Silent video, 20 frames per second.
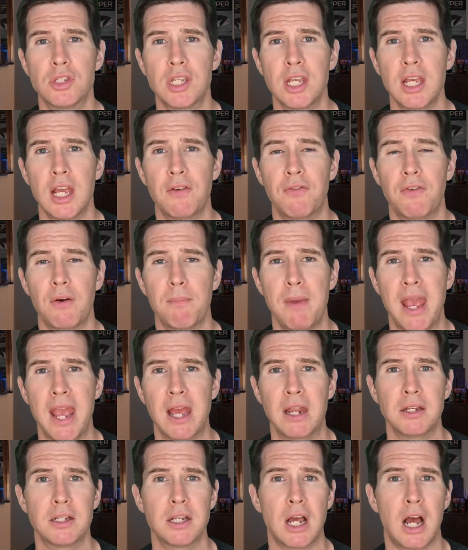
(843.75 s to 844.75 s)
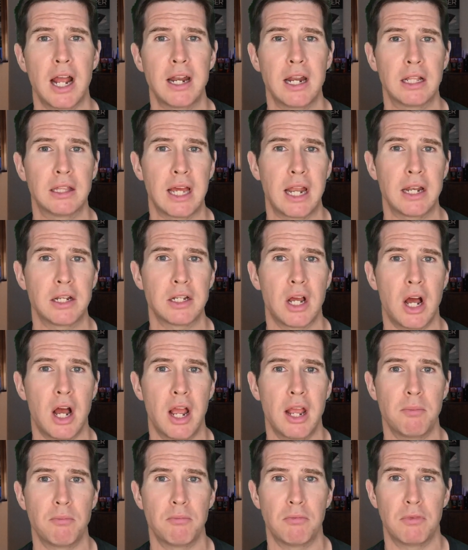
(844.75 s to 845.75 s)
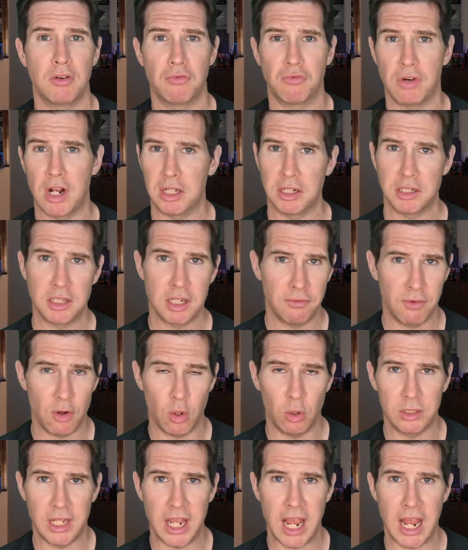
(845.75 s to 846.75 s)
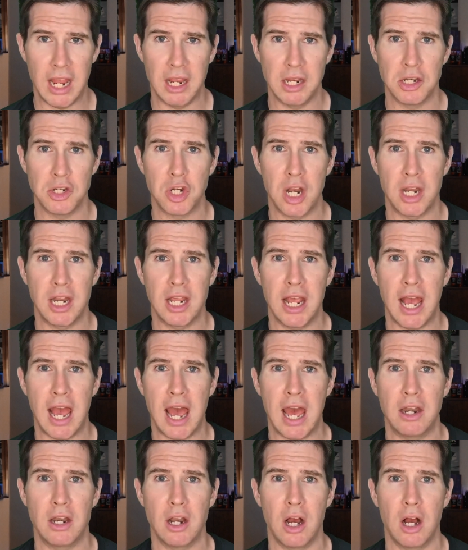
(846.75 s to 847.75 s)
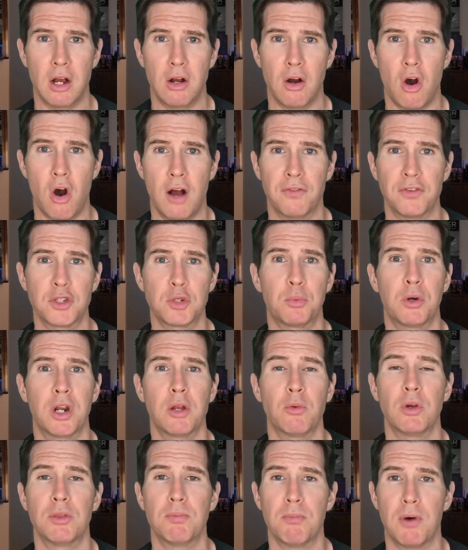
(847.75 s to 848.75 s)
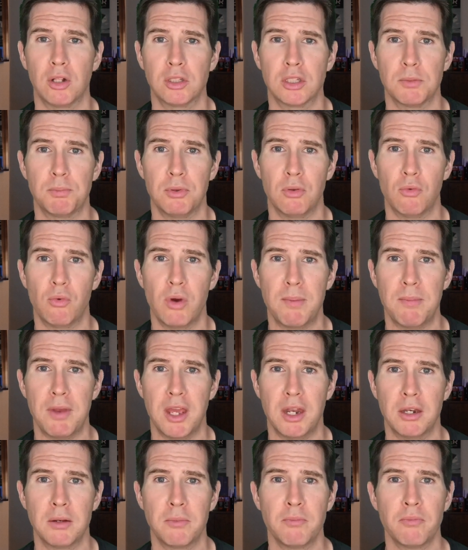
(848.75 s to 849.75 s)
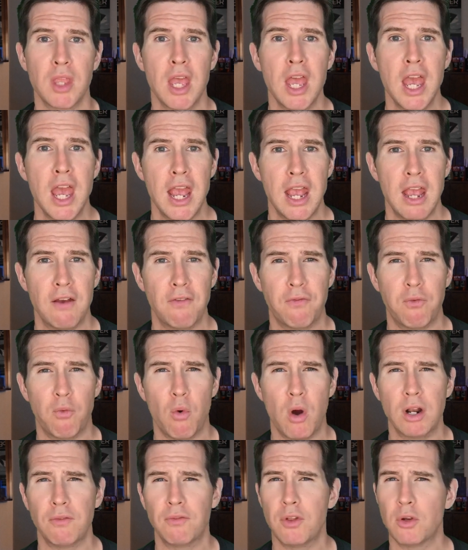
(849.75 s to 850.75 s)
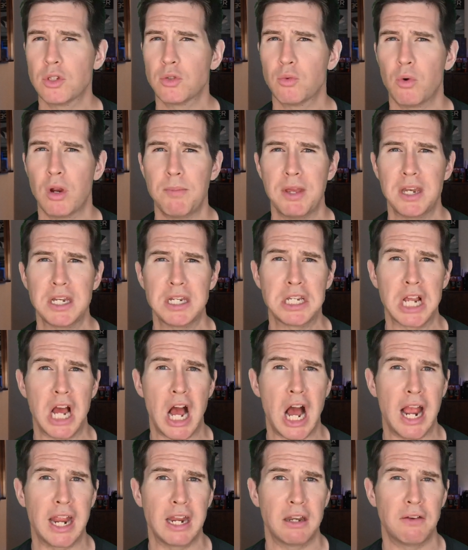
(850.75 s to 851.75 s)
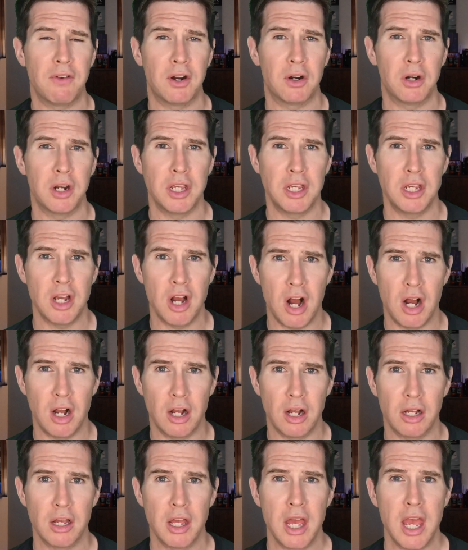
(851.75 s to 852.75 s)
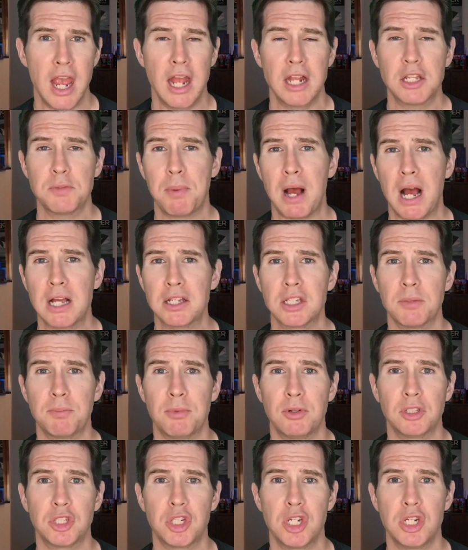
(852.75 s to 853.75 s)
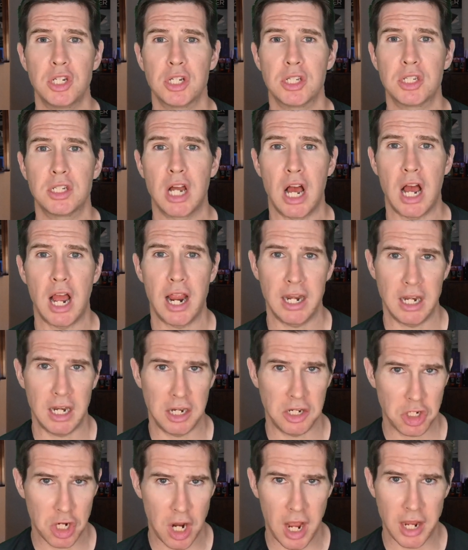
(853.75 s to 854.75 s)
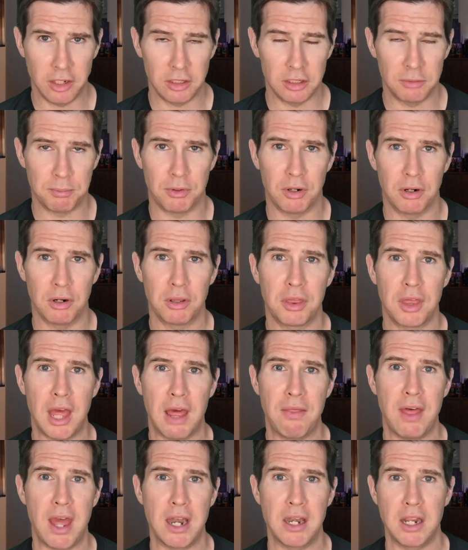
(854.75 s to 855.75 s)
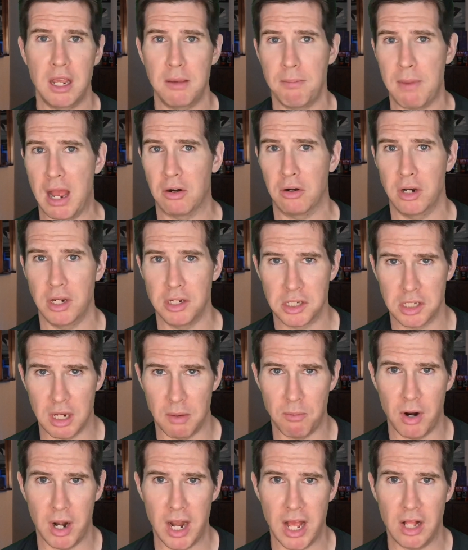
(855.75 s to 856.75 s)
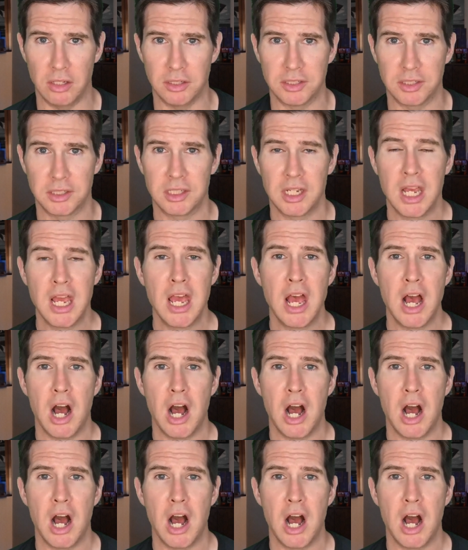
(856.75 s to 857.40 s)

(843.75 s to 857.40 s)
You see, if a man died at that time in relative old age and he had uh, offspring with multiple women, if one of those women died very young, it's possible she just died in childbirth and then he married someone else.